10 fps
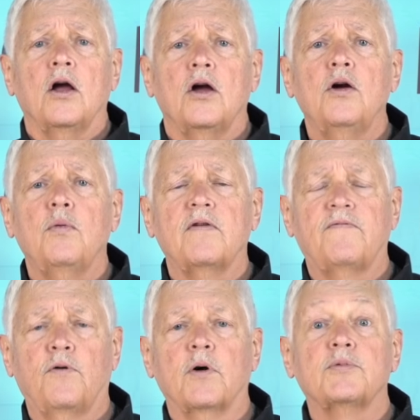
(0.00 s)
who would
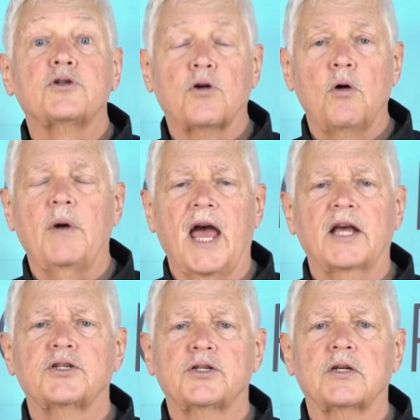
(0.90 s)
form
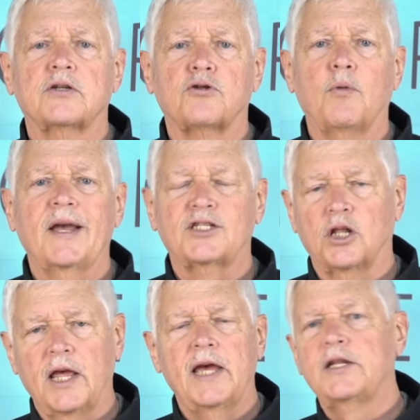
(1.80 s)
Tromex
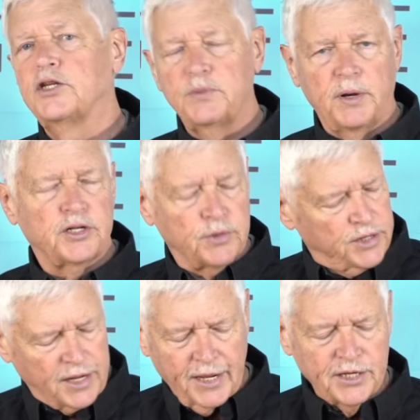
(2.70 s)
lead dispensaries,
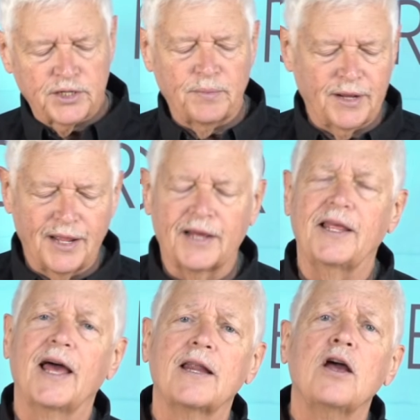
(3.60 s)
I think it's something like
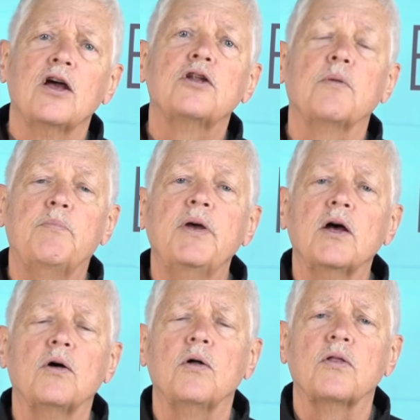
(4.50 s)
that, to
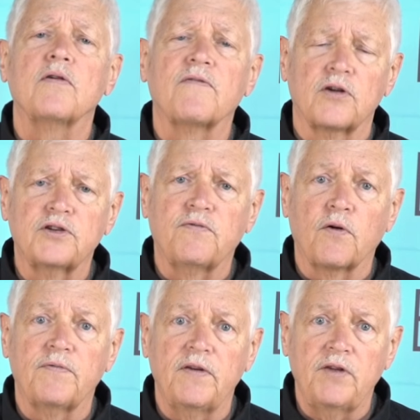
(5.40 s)
build the first
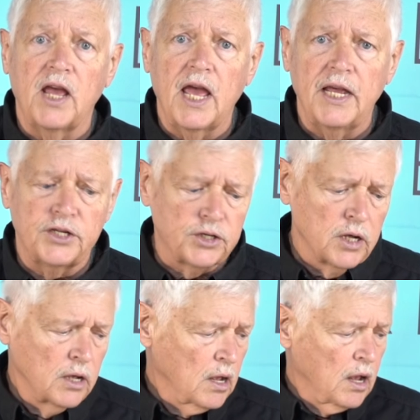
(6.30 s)
458s.
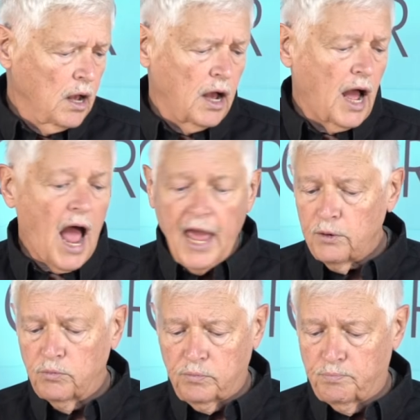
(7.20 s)
I
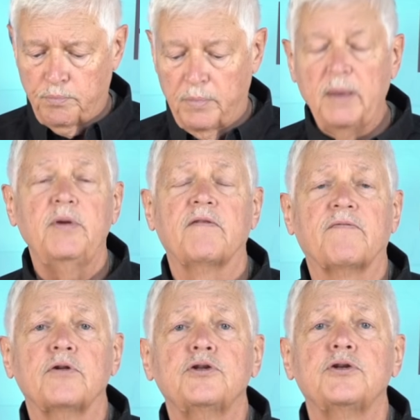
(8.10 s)
had maybe the
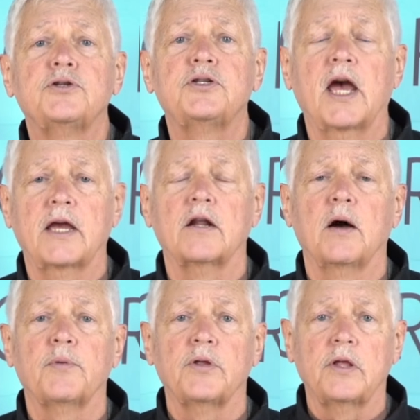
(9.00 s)
first or second
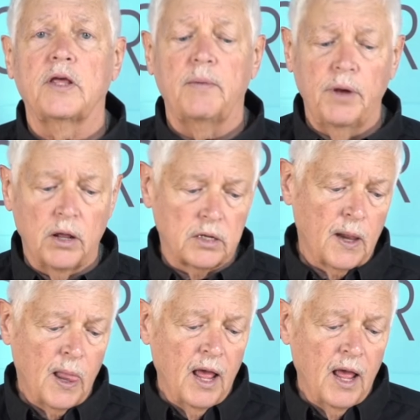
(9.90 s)
upper that they built.